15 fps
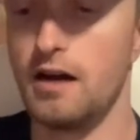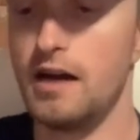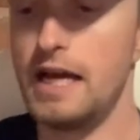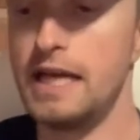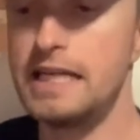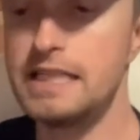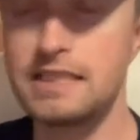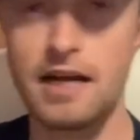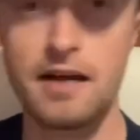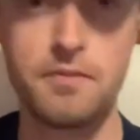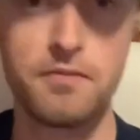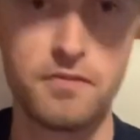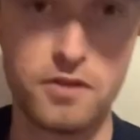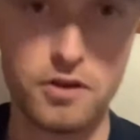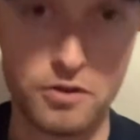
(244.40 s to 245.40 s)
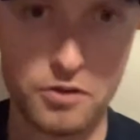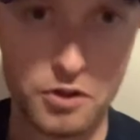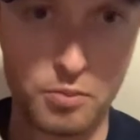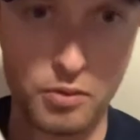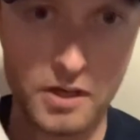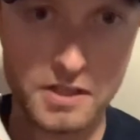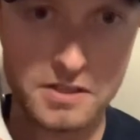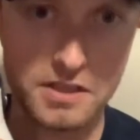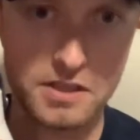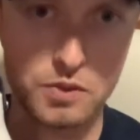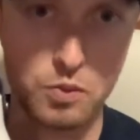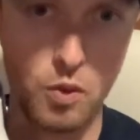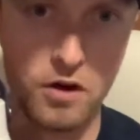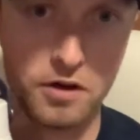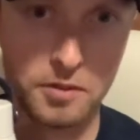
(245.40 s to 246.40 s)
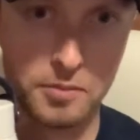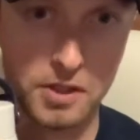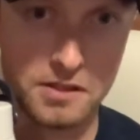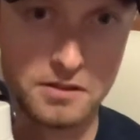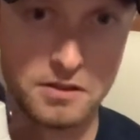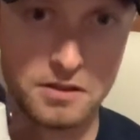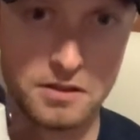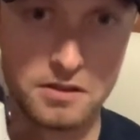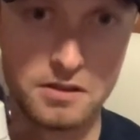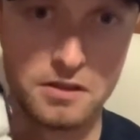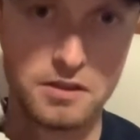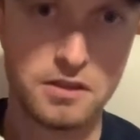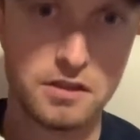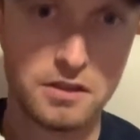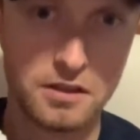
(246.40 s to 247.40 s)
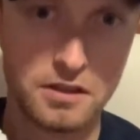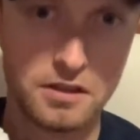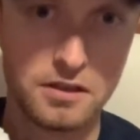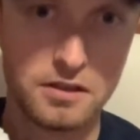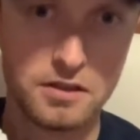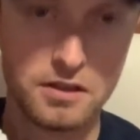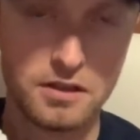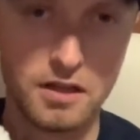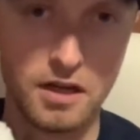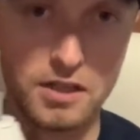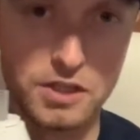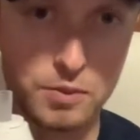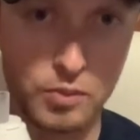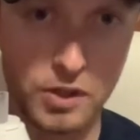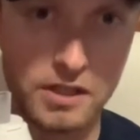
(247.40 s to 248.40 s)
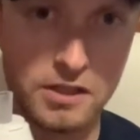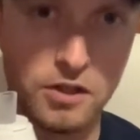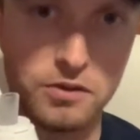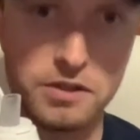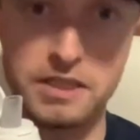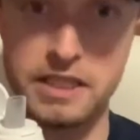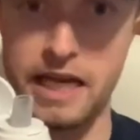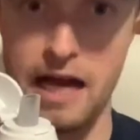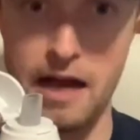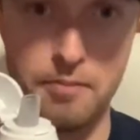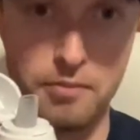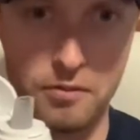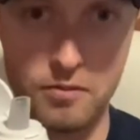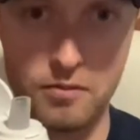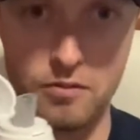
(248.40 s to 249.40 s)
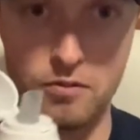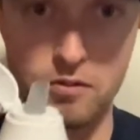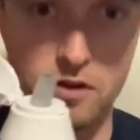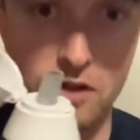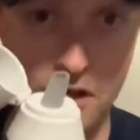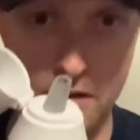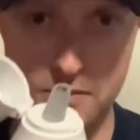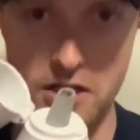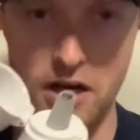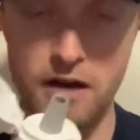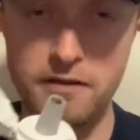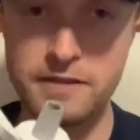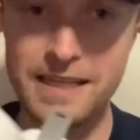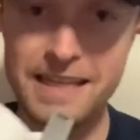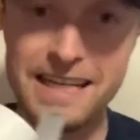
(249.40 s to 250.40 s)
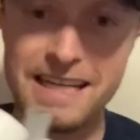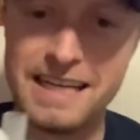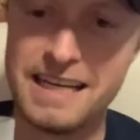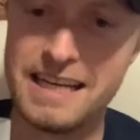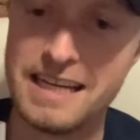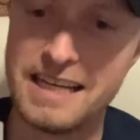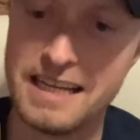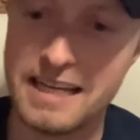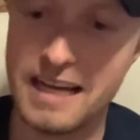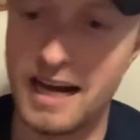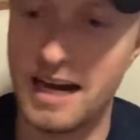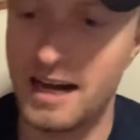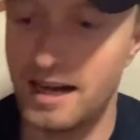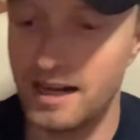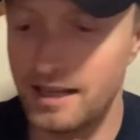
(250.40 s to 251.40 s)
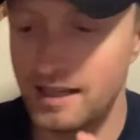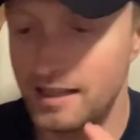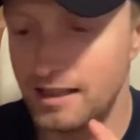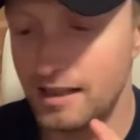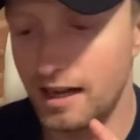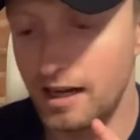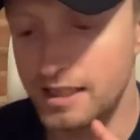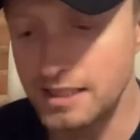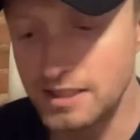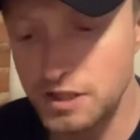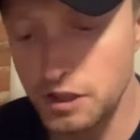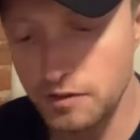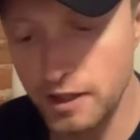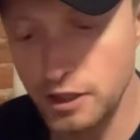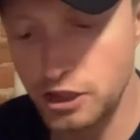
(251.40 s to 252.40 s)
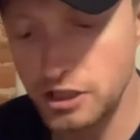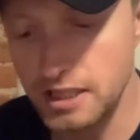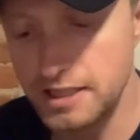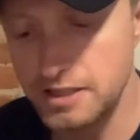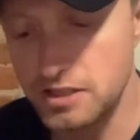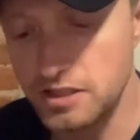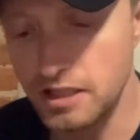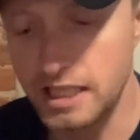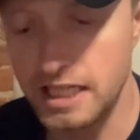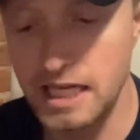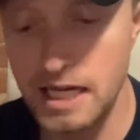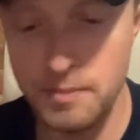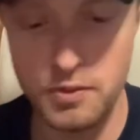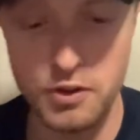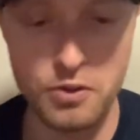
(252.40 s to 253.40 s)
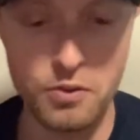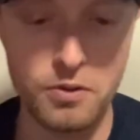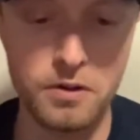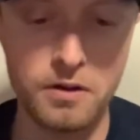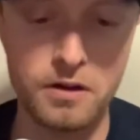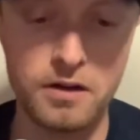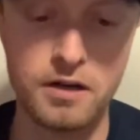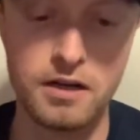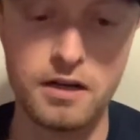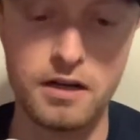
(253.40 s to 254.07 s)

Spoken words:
anytime, you know, you press this water button to a spring-loaded cap comes off, a consideration is to keep your